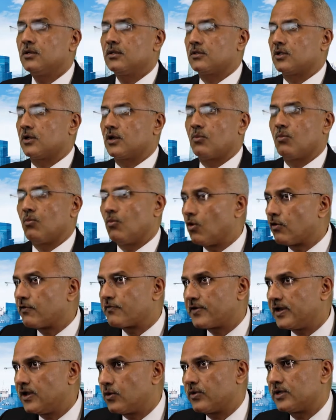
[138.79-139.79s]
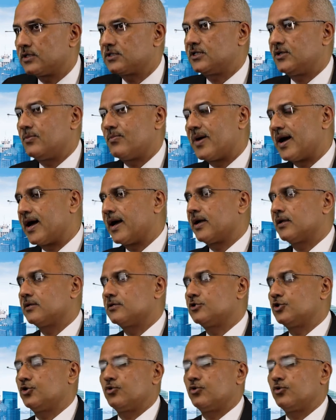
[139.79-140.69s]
There are more frequency bands.